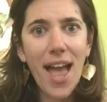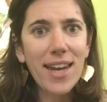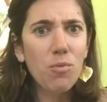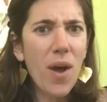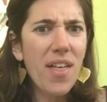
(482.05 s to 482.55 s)

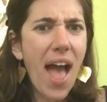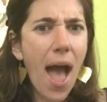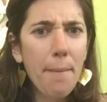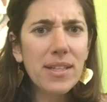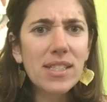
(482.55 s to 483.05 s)
And what
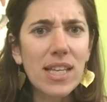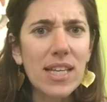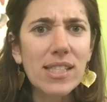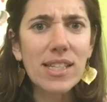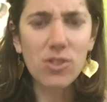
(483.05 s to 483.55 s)
happens
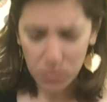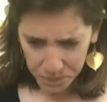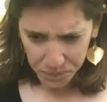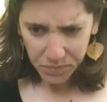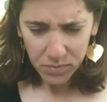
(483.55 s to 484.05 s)
is it
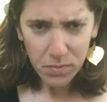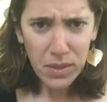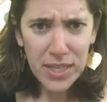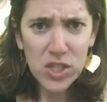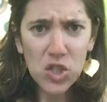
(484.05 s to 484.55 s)

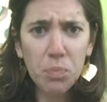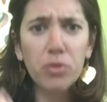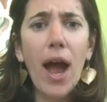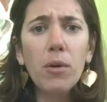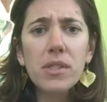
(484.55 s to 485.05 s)

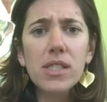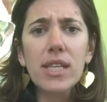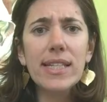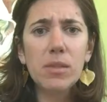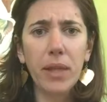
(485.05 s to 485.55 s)
sprouts
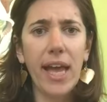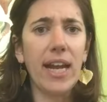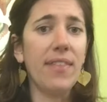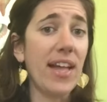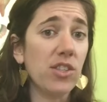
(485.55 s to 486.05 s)
its
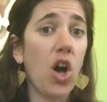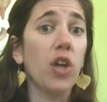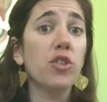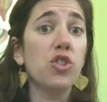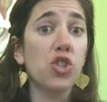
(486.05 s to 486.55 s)
plant, and that's
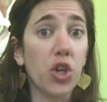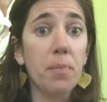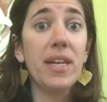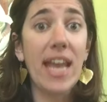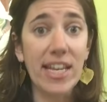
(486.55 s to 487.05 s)
called
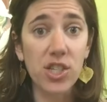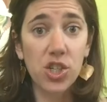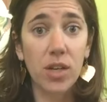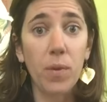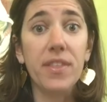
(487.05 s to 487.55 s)

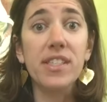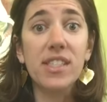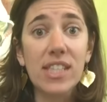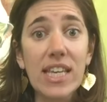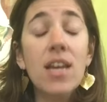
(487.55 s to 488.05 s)
germination. When the
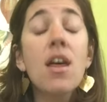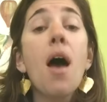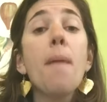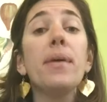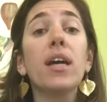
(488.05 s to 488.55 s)
seed
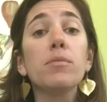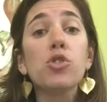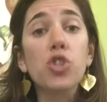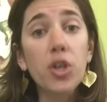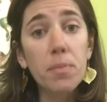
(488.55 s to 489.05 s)

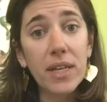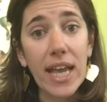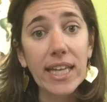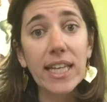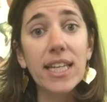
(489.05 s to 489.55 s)
becomes
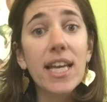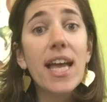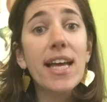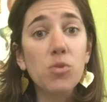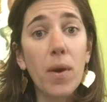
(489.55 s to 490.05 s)
germinated
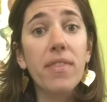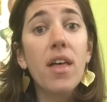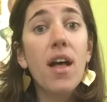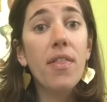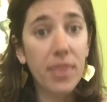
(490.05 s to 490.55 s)
is
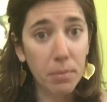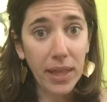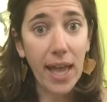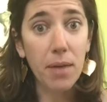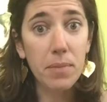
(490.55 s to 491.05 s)
when the
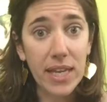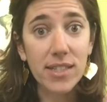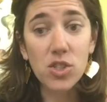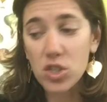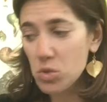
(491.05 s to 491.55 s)
plant
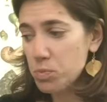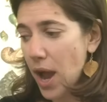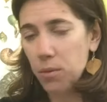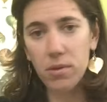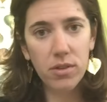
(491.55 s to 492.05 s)
begins to
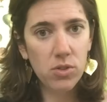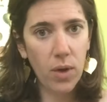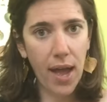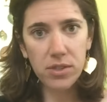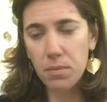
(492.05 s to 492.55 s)
sprout. So
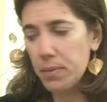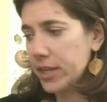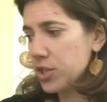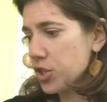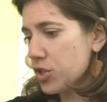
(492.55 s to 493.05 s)
I have some
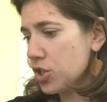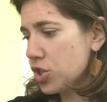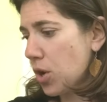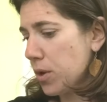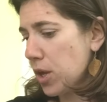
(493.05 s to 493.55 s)
pictures to
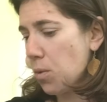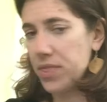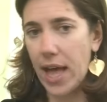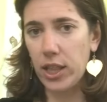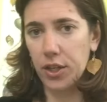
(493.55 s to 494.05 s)
show you
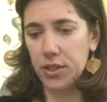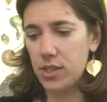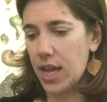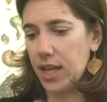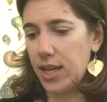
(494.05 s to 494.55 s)
what that
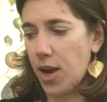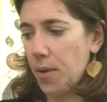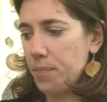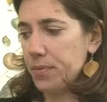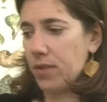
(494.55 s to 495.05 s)
looks like
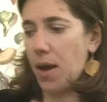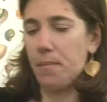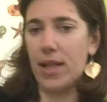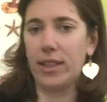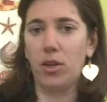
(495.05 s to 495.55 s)
here. I've got
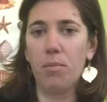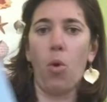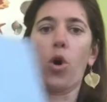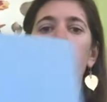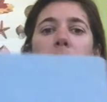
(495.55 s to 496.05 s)
my little
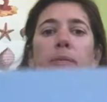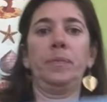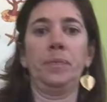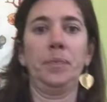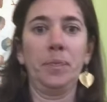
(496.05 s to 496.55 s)
board.
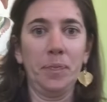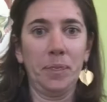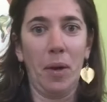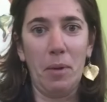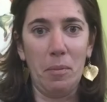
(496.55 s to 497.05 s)

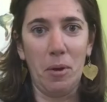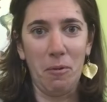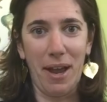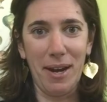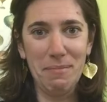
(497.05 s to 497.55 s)
I'm going to put
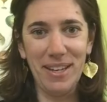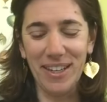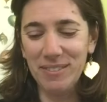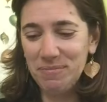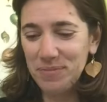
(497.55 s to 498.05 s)
right up
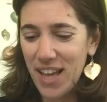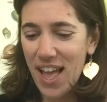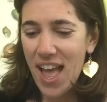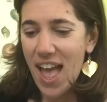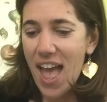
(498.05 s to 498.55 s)
here.
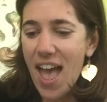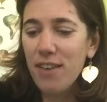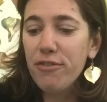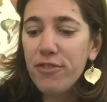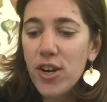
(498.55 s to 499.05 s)

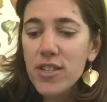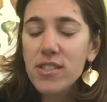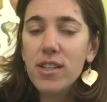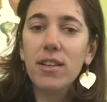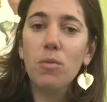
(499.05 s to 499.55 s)
And
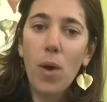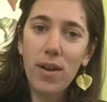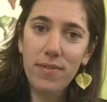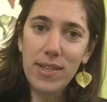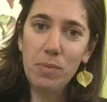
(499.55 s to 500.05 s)
first, one
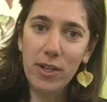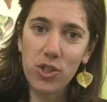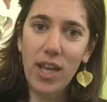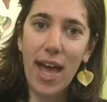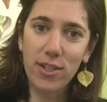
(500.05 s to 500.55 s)
of these
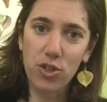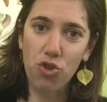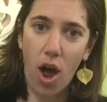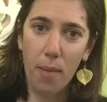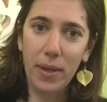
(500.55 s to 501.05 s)
pictures I had to
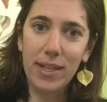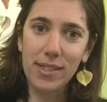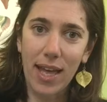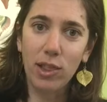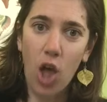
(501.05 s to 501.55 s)
draw
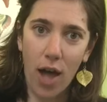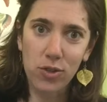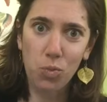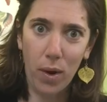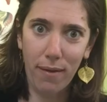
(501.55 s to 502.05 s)
because I
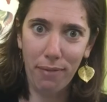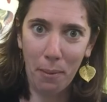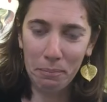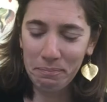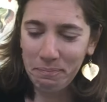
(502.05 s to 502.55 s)
lost one of
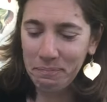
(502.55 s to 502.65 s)
them.